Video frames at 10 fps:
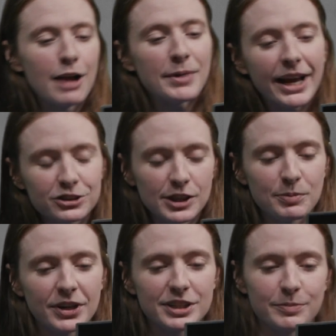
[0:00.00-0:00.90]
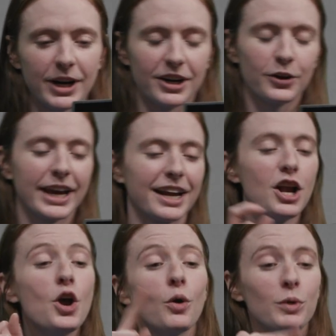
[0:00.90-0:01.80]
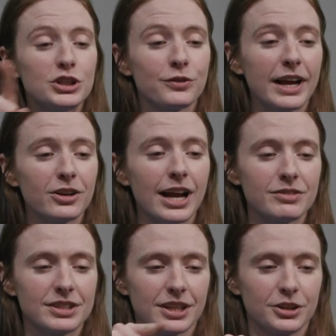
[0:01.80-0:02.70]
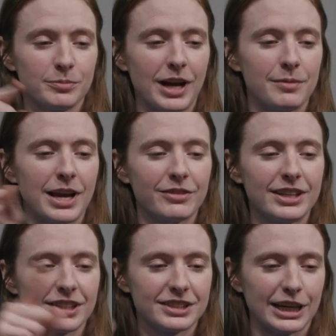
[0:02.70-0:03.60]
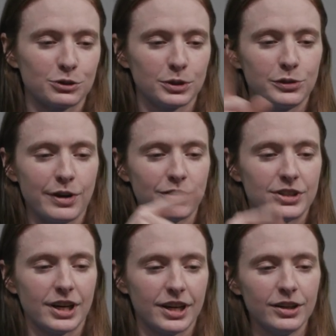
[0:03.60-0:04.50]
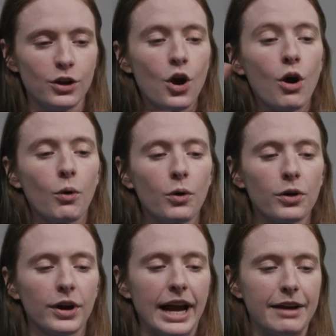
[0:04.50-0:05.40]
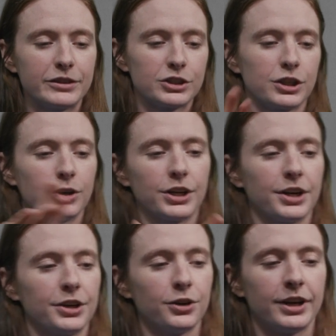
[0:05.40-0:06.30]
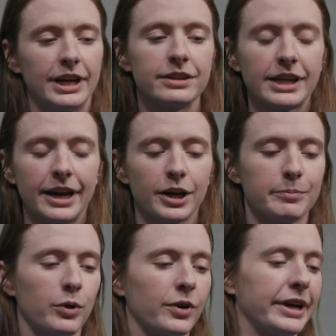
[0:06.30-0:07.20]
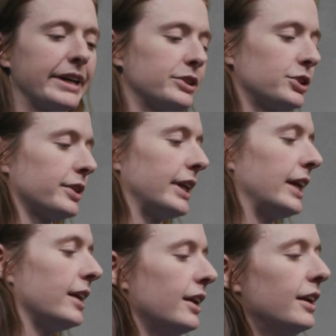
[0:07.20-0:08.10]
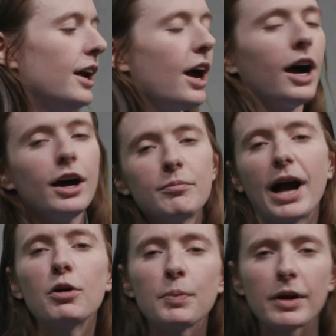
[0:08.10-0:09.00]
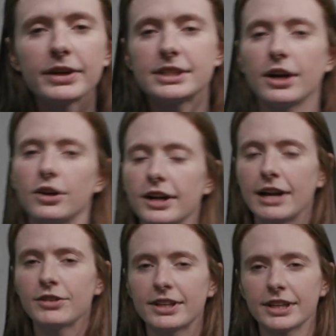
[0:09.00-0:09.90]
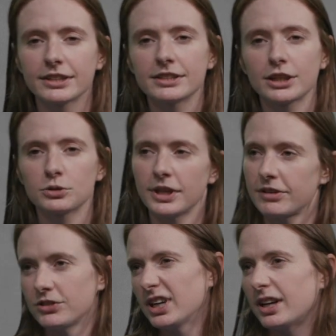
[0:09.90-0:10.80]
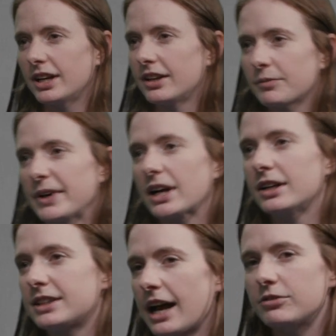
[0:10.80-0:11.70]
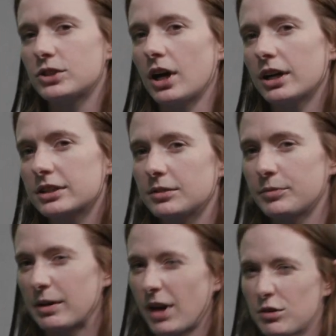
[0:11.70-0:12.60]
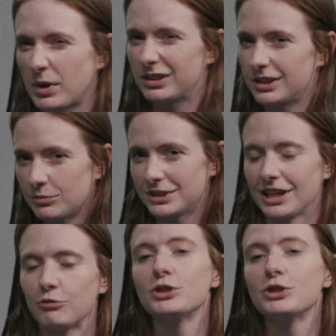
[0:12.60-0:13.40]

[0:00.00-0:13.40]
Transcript: I'm actually pretty smart. Okay. Would you rather have to tell your mom everything sexual you've ever done or have to show her your entire porn history? I would probably tell her everything sexual I've ever done because I've talked to my mom about some stuff.